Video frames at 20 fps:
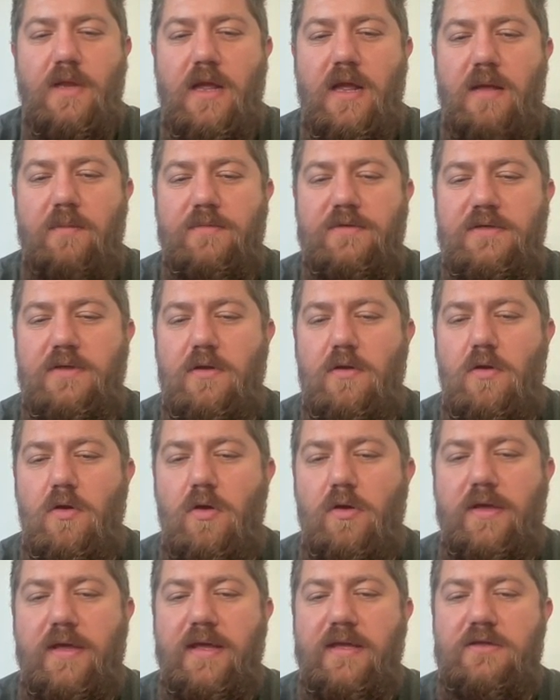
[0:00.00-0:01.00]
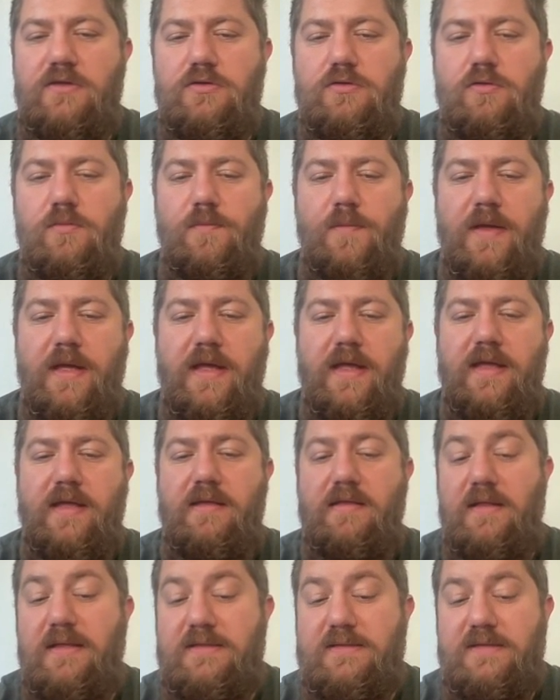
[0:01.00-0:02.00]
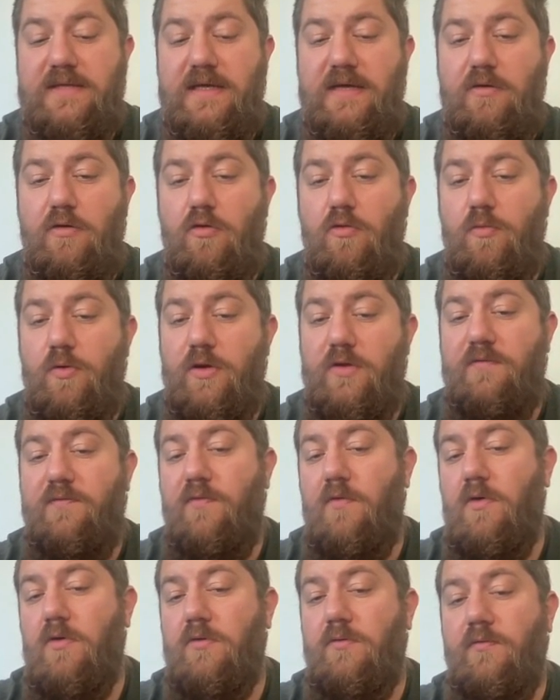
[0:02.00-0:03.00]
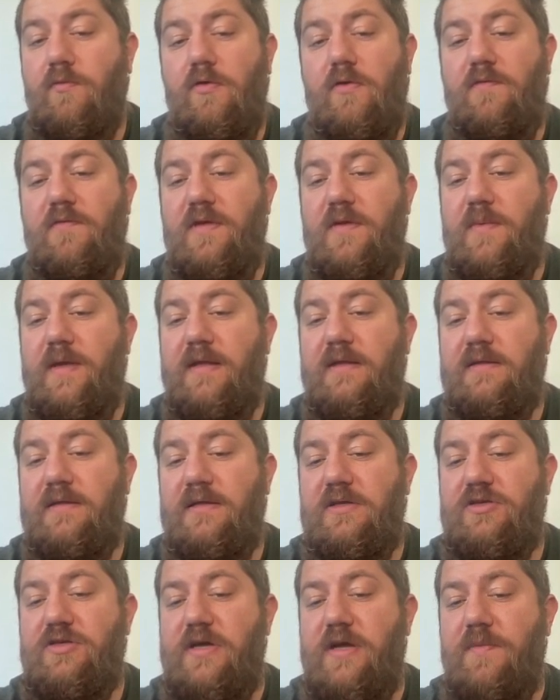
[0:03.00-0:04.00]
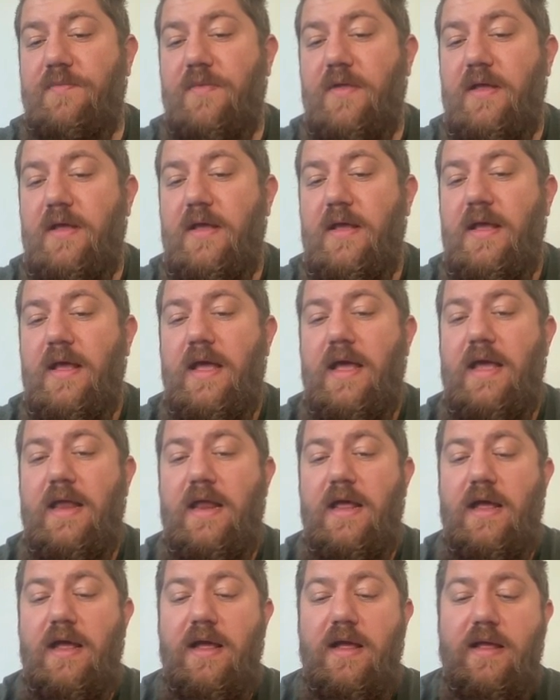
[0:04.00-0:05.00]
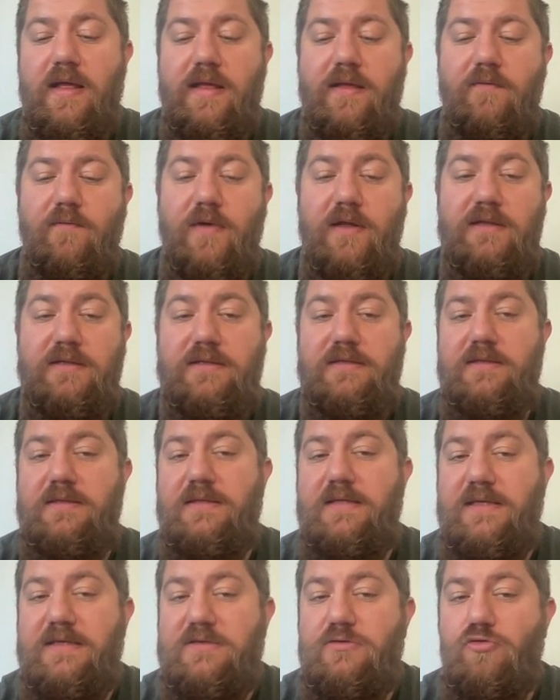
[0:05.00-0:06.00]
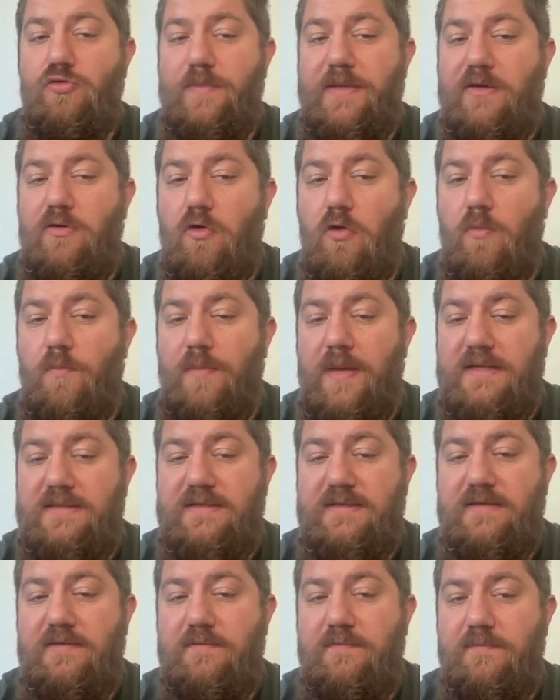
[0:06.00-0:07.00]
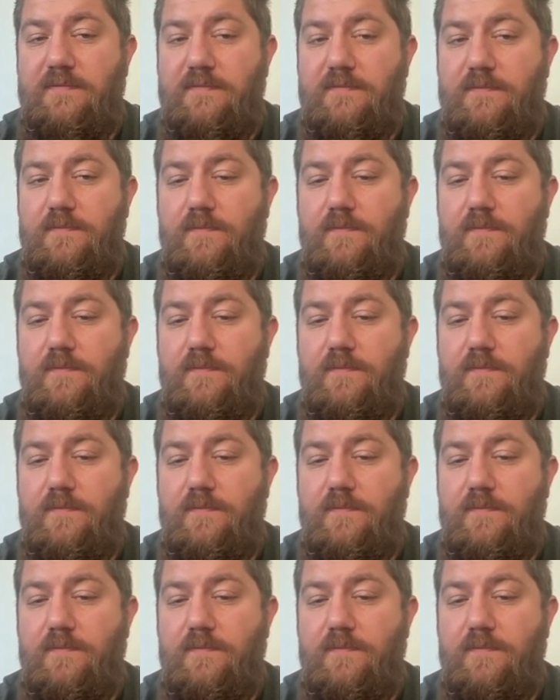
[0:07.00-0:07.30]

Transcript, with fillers: I'm okay to pay, let's say, zero point four for a female ninja, and I want this to be competitive,